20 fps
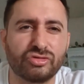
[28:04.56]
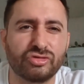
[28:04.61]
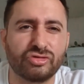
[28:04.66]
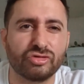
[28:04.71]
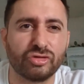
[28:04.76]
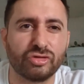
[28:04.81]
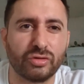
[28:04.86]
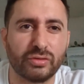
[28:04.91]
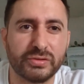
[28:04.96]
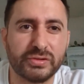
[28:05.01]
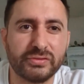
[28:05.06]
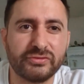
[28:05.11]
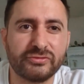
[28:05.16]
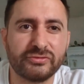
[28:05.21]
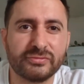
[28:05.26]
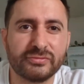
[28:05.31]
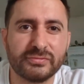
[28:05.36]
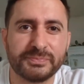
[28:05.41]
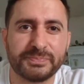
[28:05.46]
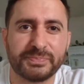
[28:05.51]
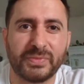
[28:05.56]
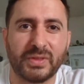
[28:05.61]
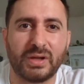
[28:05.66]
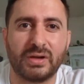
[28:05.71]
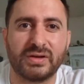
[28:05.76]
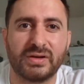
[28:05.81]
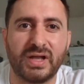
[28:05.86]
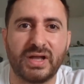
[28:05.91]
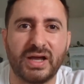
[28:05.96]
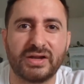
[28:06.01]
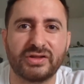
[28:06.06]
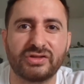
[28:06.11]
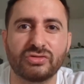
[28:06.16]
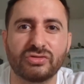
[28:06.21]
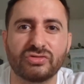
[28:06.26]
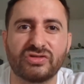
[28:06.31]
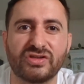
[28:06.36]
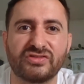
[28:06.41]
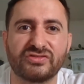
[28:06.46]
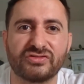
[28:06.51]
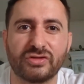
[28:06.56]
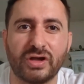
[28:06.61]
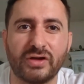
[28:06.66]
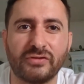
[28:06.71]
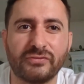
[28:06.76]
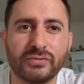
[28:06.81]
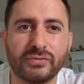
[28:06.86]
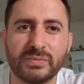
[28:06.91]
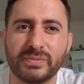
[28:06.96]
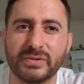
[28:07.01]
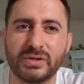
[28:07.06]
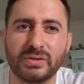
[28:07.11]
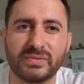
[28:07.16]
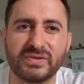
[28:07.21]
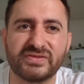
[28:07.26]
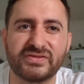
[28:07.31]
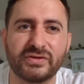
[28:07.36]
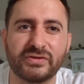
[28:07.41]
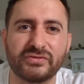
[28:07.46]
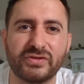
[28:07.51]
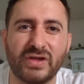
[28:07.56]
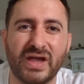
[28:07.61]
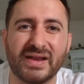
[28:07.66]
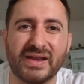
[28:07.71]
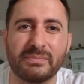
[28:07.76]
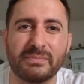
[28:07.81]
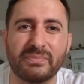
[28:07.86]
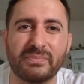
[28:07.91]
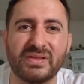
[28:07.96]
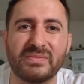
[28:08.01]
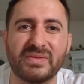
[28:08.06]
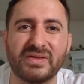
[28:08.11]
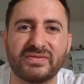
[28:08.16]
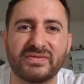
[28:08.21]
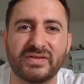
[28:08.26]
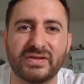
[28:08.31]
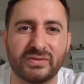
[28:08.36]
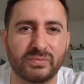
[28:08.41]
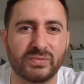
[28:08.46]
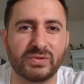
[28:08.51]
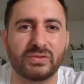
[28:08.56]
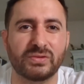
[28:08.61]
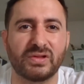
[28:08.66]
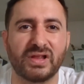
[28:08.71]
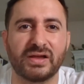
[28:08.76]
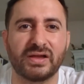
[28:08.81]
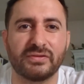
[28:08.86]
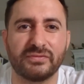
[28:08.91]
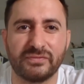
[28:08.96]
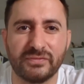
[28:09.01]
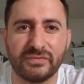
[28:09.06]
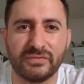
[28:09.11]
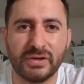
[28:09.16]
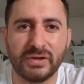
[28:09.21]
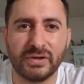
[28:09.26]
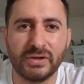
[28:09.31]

tutorials on how to use a software, but nobody tells you how to implement it in real life.